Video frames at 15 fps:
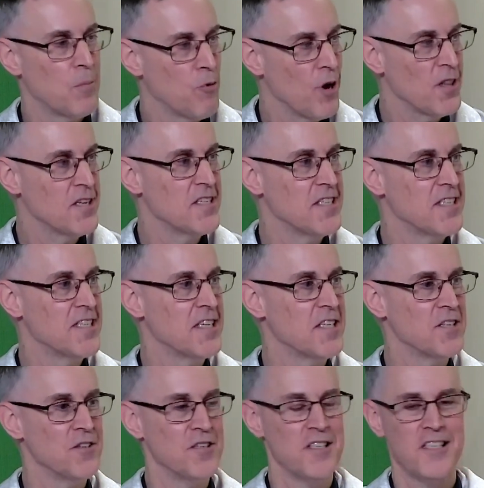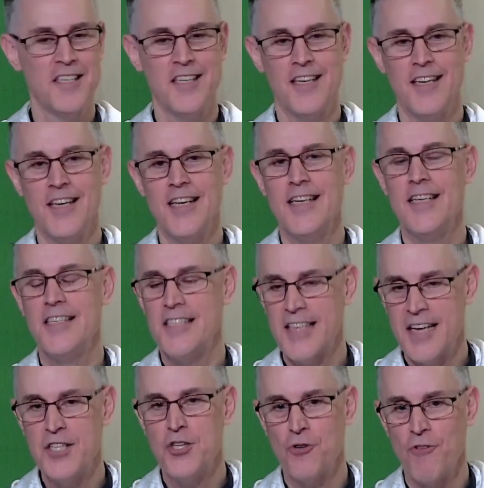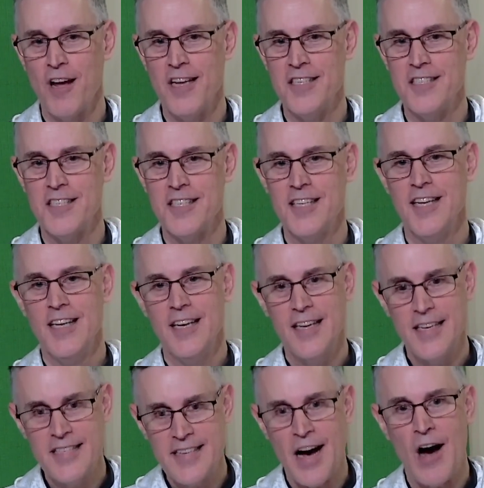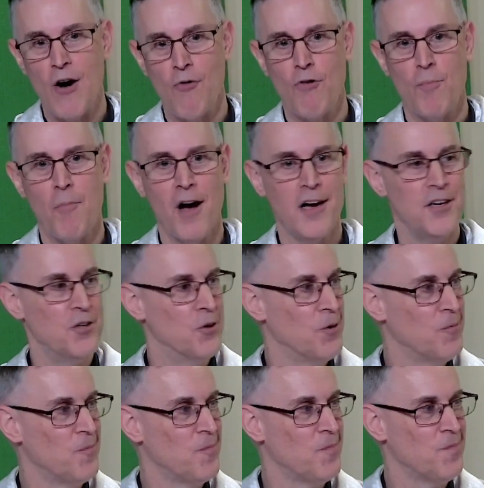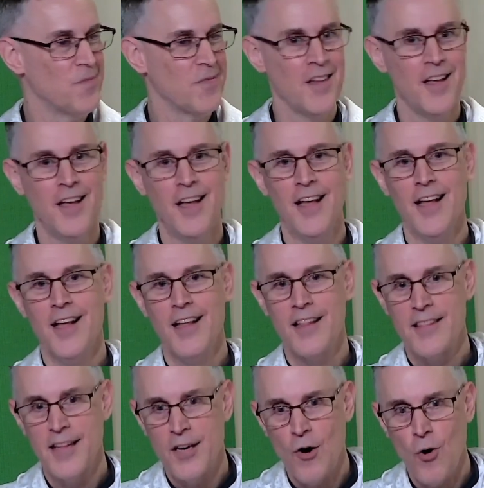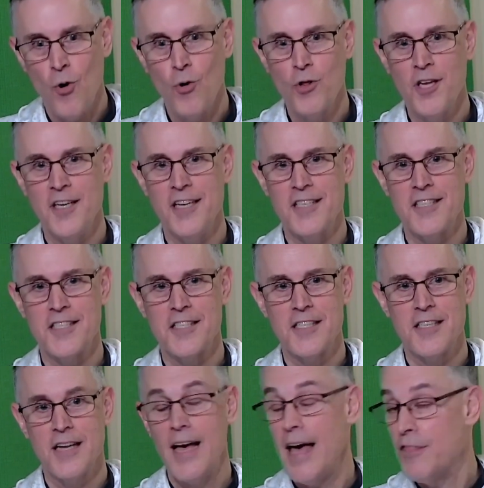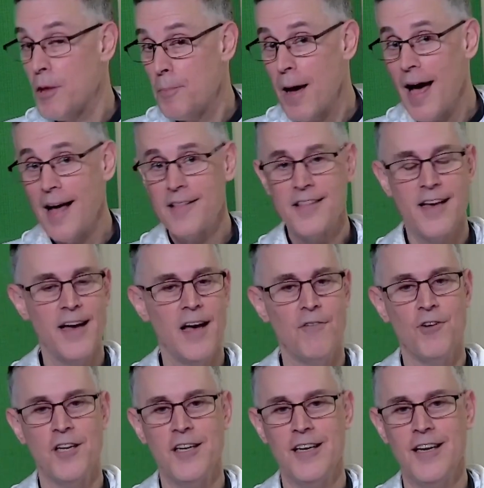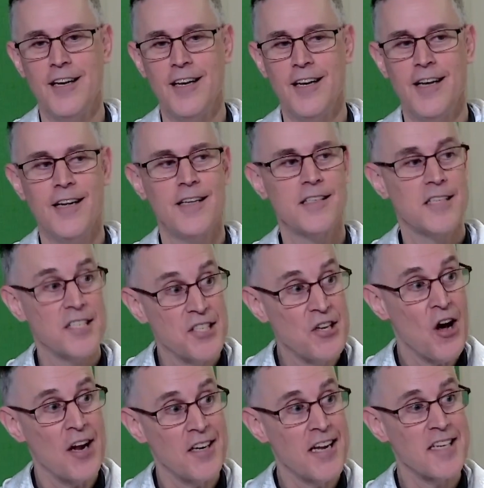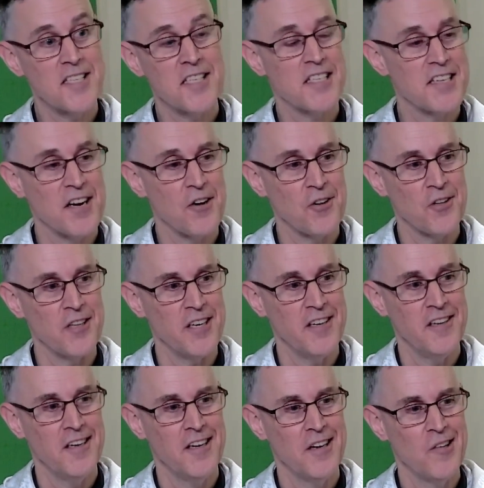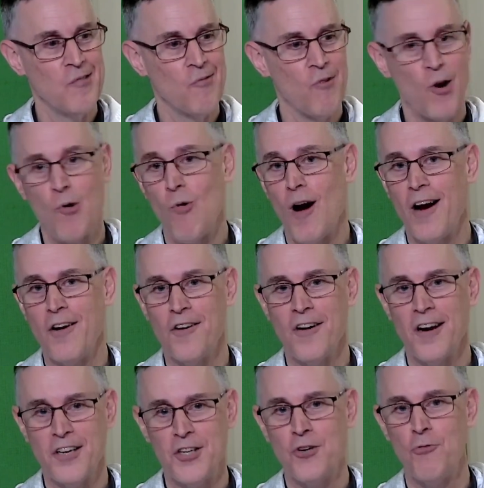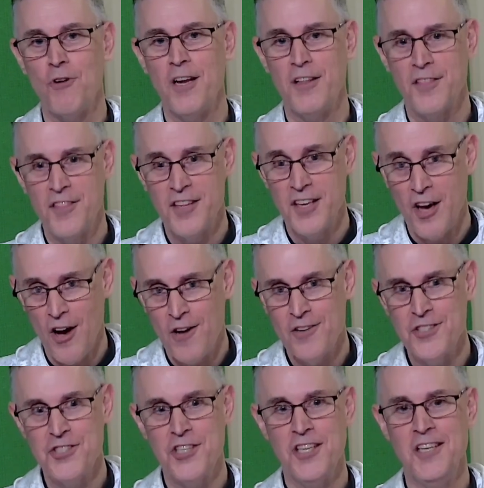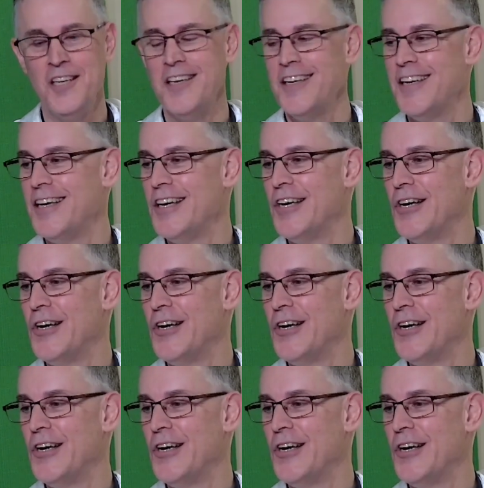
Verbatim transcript: My brothers and sisters, Saint Therese is our reminder that holiness and the path to heaven does not necessarily require a degree in theology